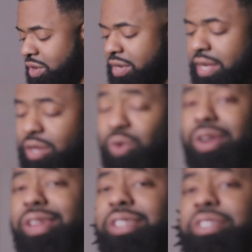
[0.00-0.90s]
You're gonna need
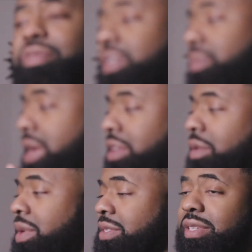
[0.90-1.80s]
a from the back of
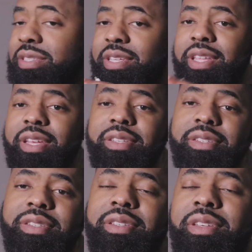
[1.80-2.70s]
your mixer into
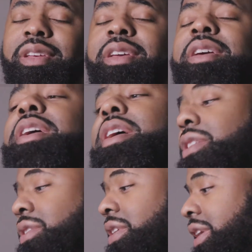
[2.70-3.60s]
this
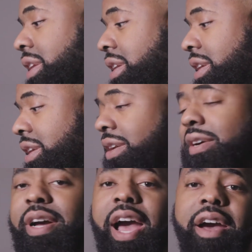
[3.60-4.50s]
and you're gonna need a
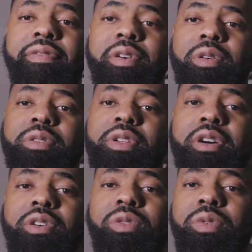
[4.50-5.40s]
uh, iPhone
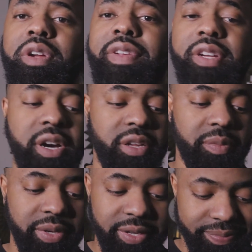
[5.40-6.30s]
dongle, whatever they call
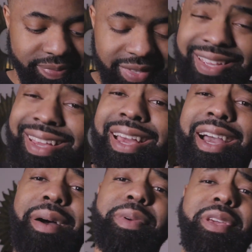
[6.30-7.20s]
it. But
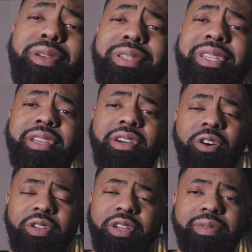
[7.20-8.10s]
I'm gonna give you a cheat
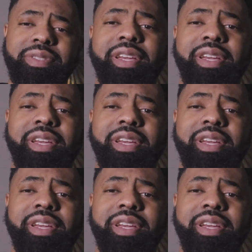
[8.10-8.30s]
code. You know what I'm